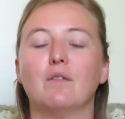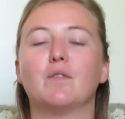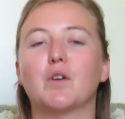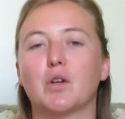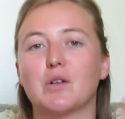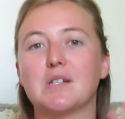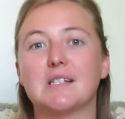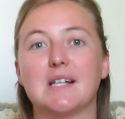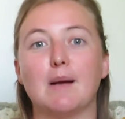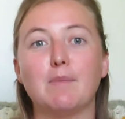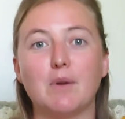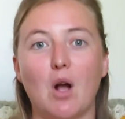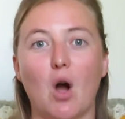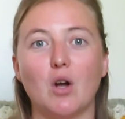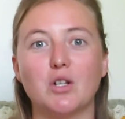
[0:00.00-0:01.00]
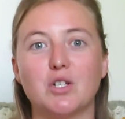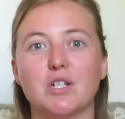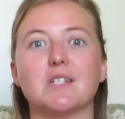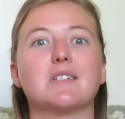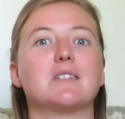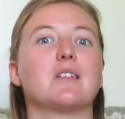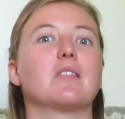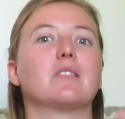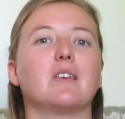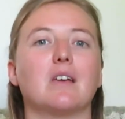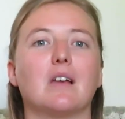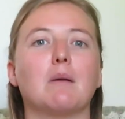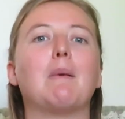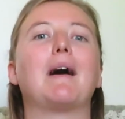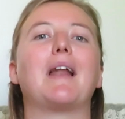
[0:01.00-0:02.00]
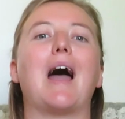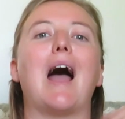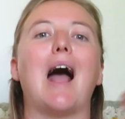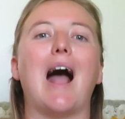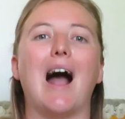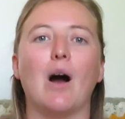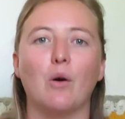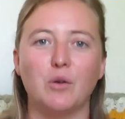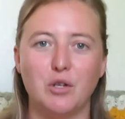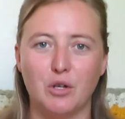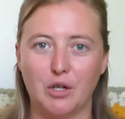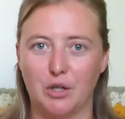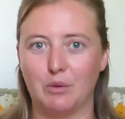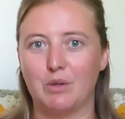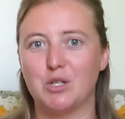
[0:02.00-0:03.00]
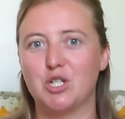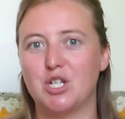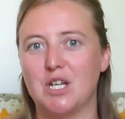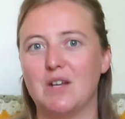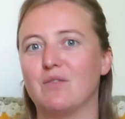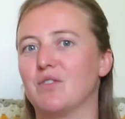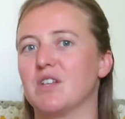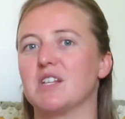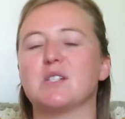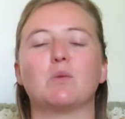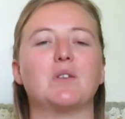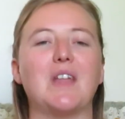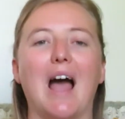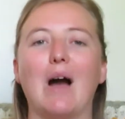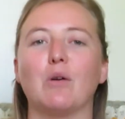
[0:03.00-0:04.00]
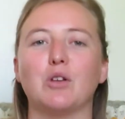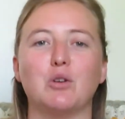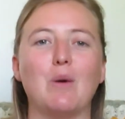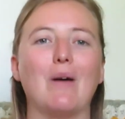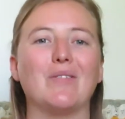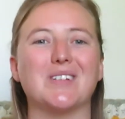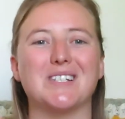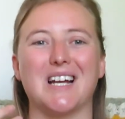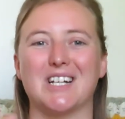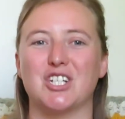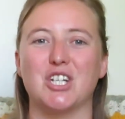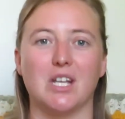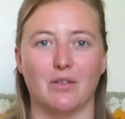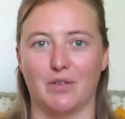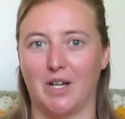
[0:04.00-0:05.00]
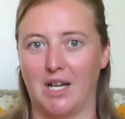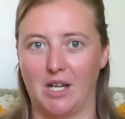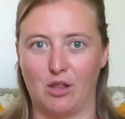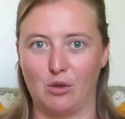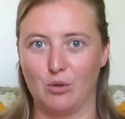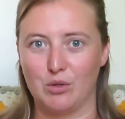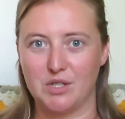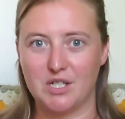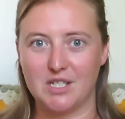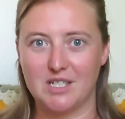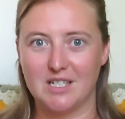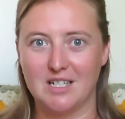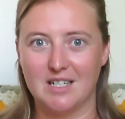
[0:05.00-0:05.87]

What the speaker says: for your subconscious to think about how you're going to achieve this without you having to actually give it any thought.